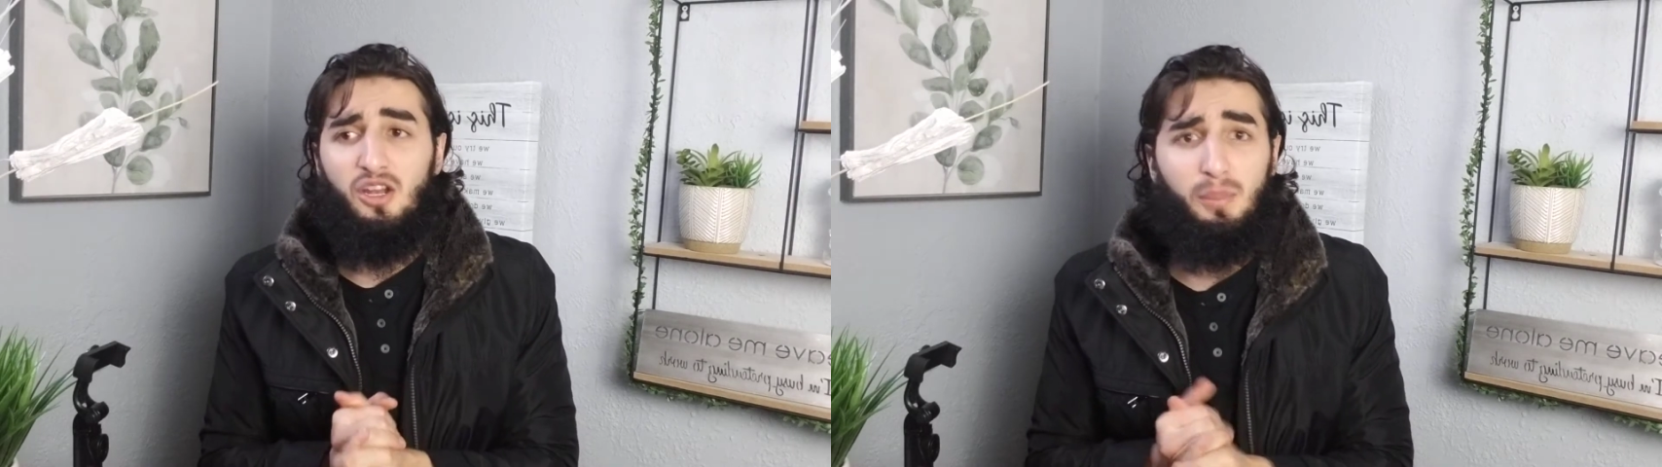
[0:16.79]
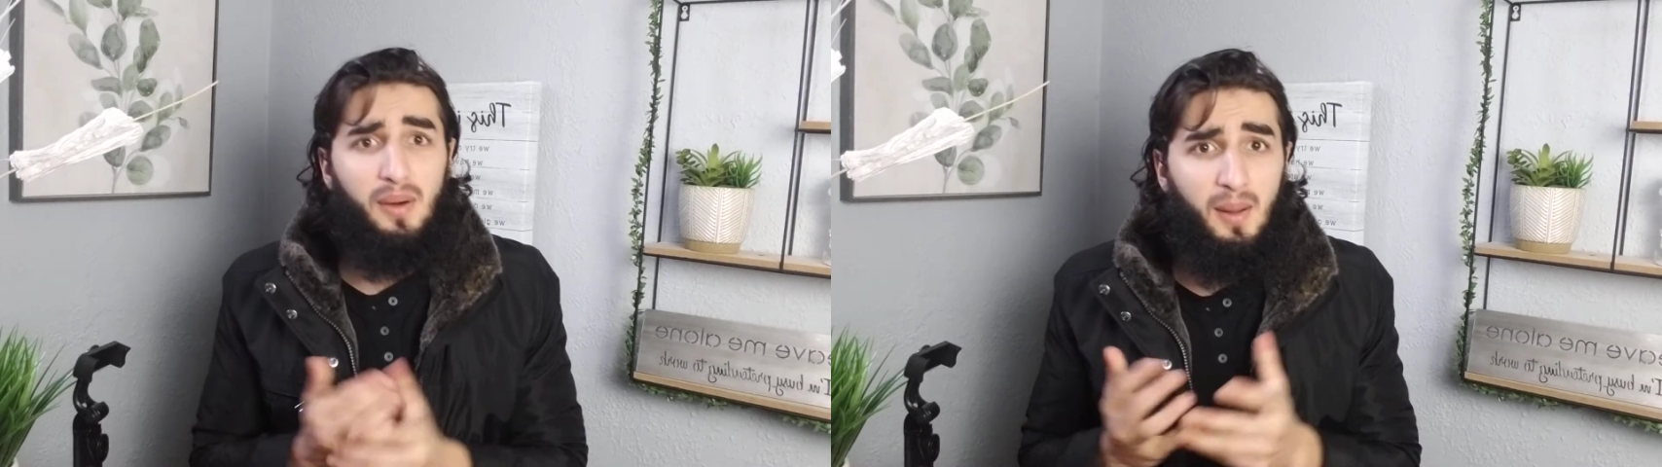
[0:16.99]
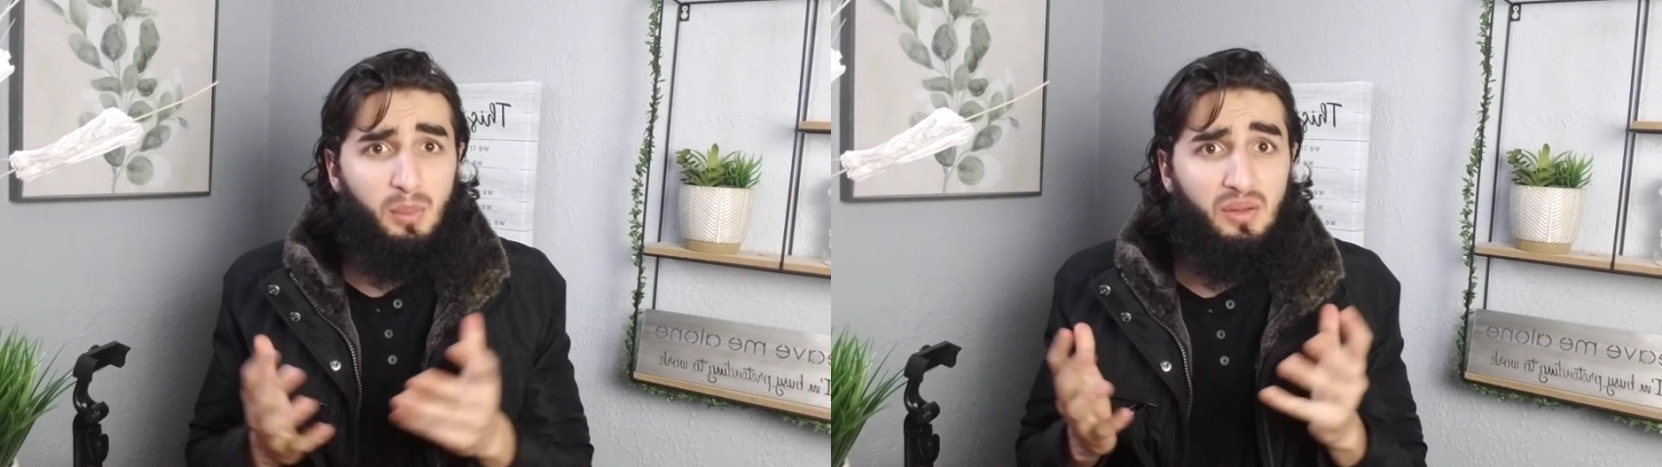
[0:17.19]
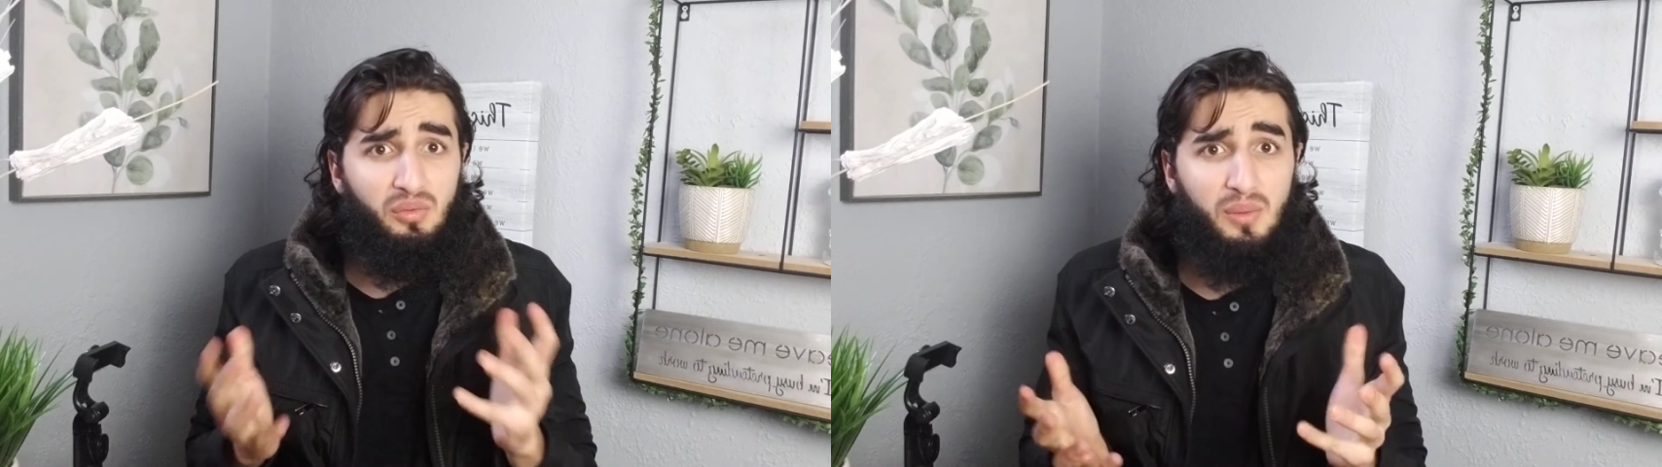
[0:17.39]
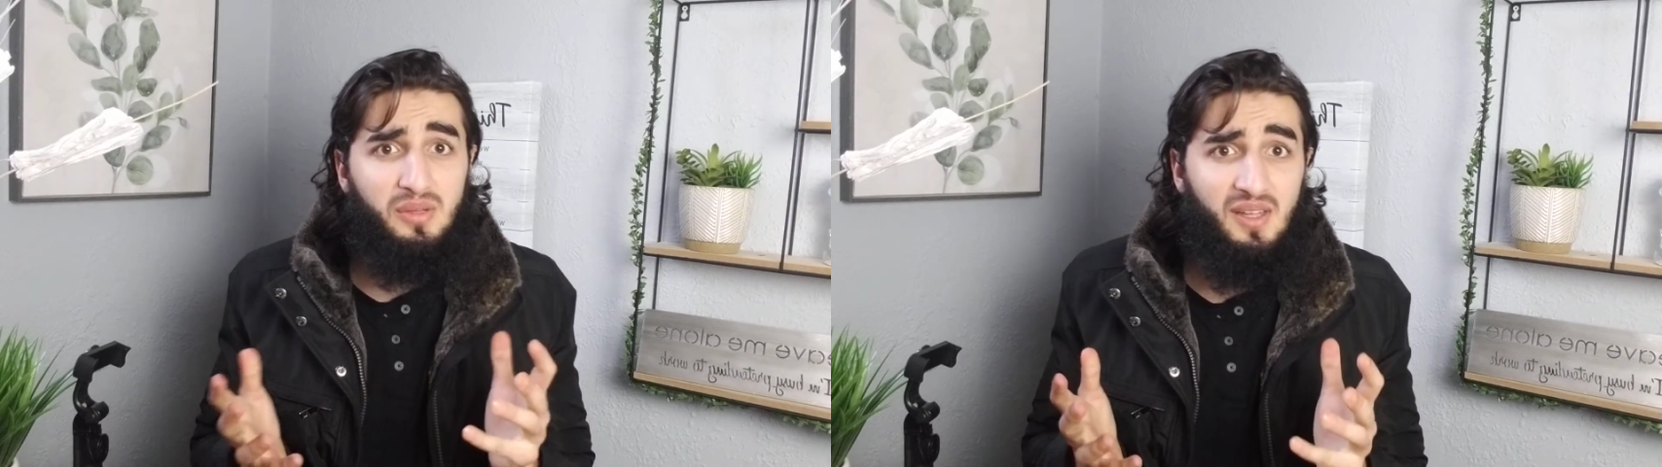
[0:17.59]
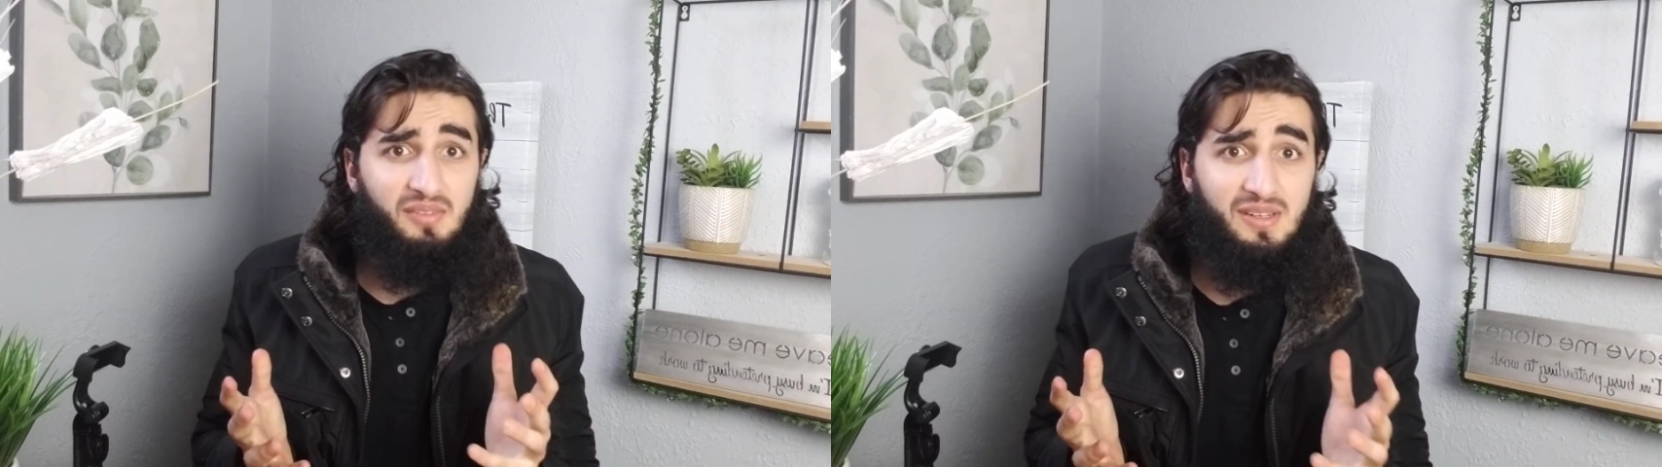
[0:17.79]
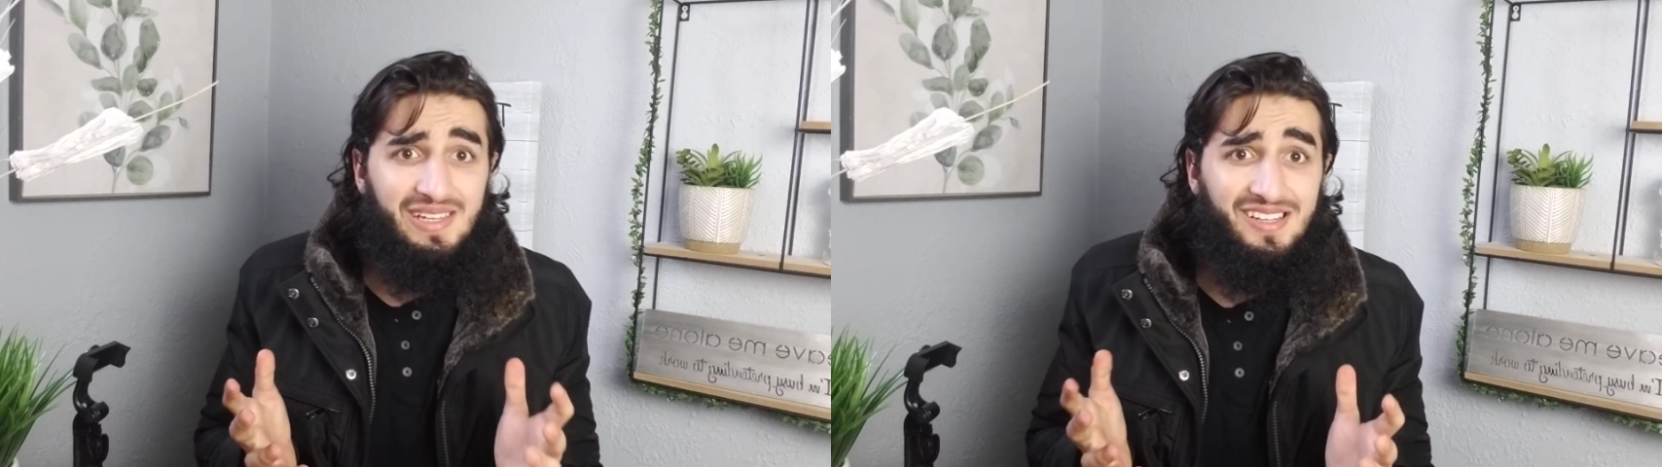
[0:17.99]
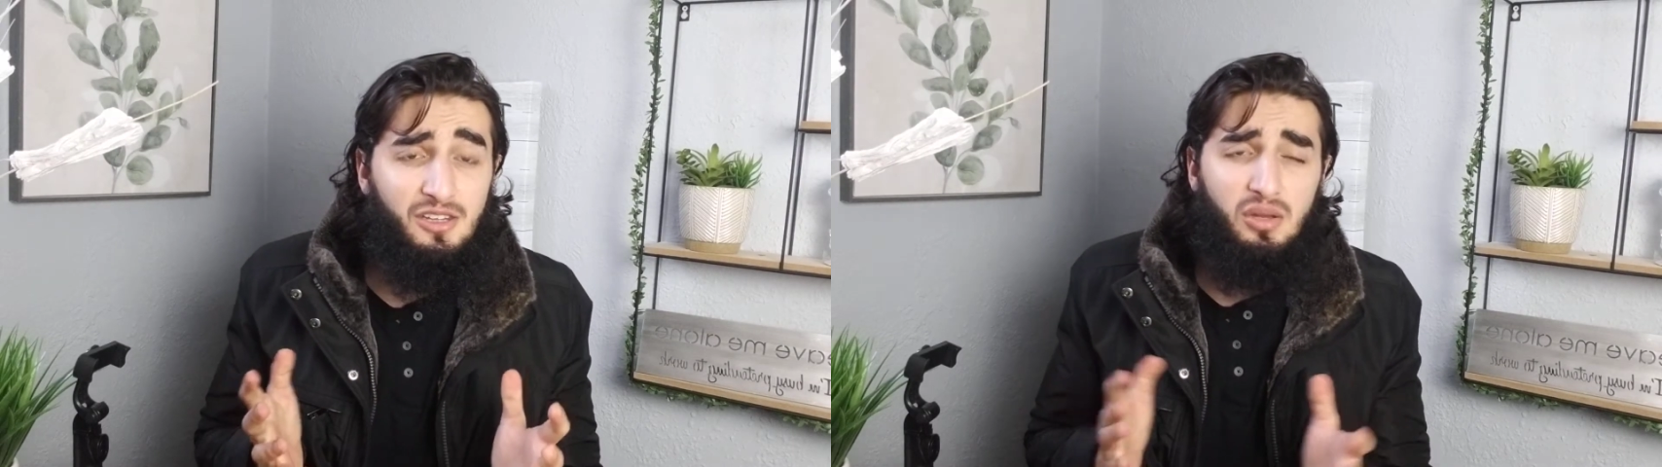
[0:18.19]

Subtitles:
you're probably from 17th